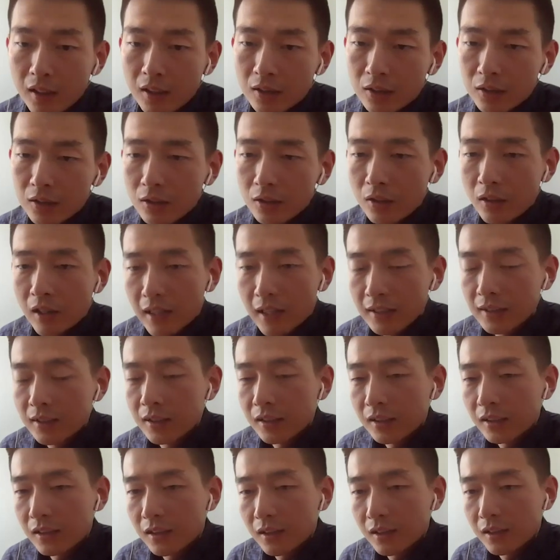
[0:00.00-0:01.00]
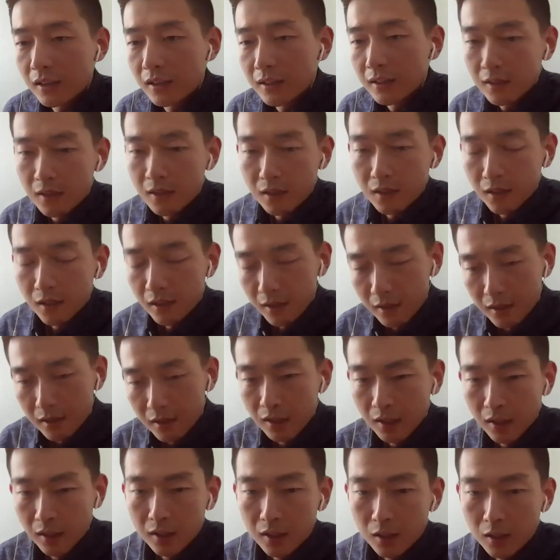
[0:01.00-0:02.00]
So I think
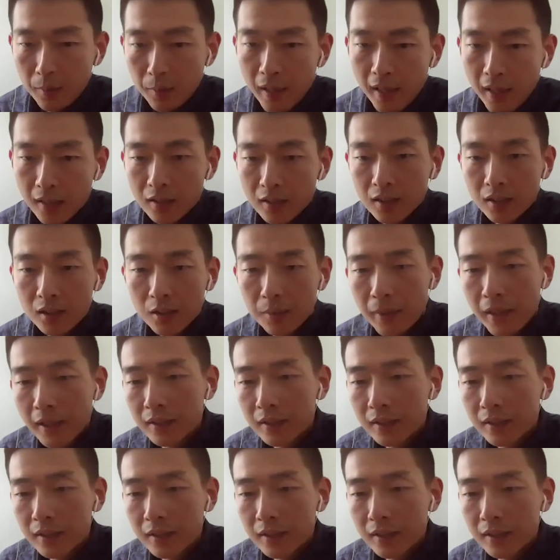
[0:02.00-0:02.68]
it depends